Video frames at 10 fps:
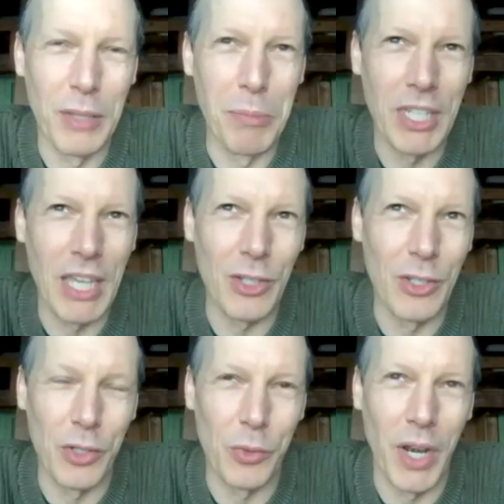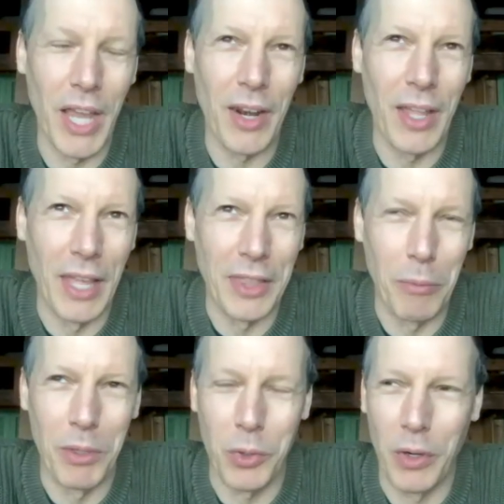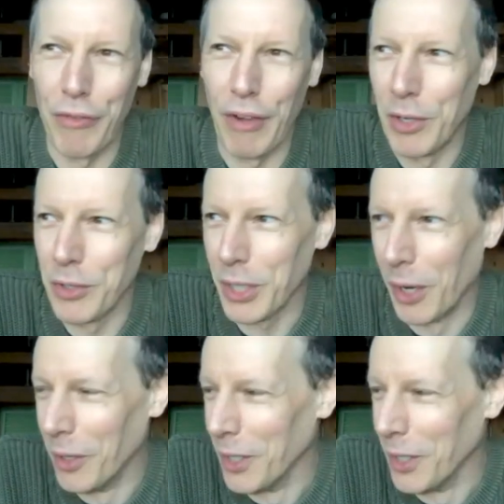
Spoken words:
of limitations has run out on that. That was 25 years ago.